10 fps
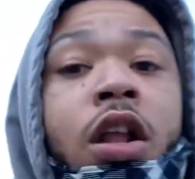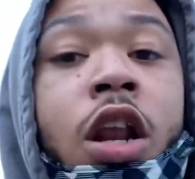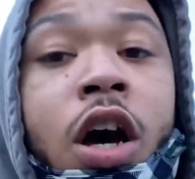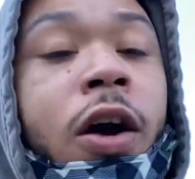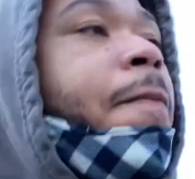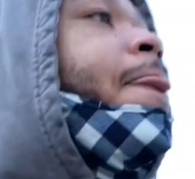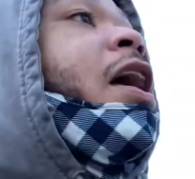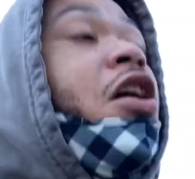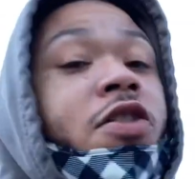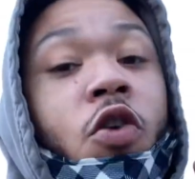Look.
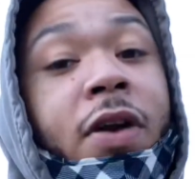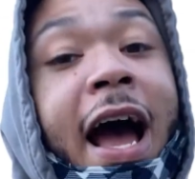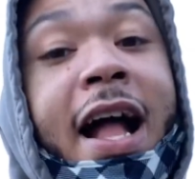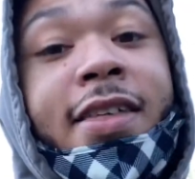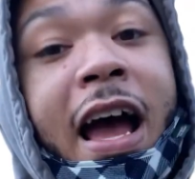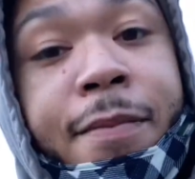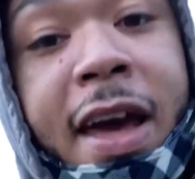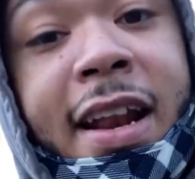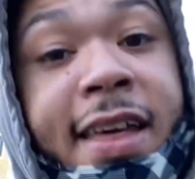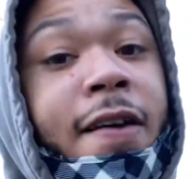So 9 times
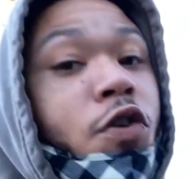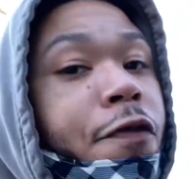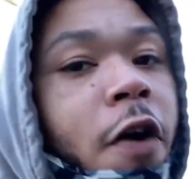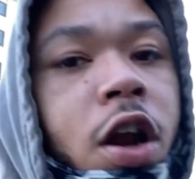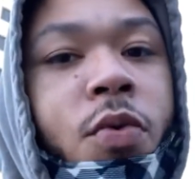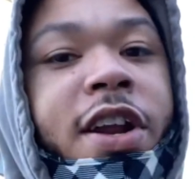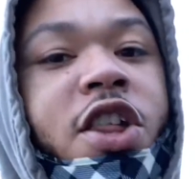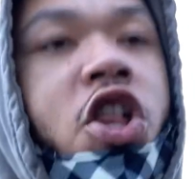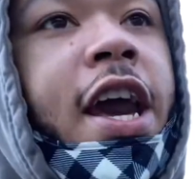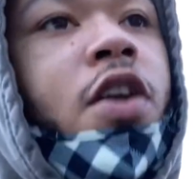out of 10, if you following
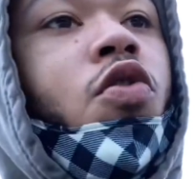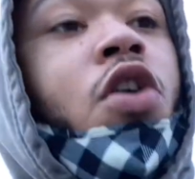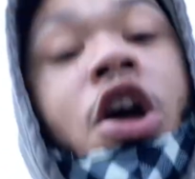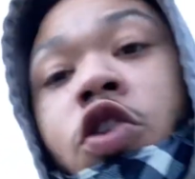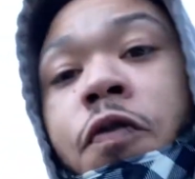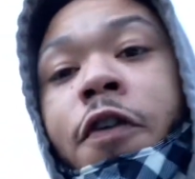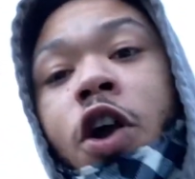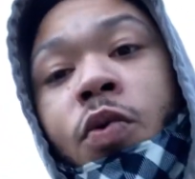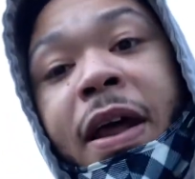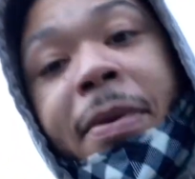this channel, you following it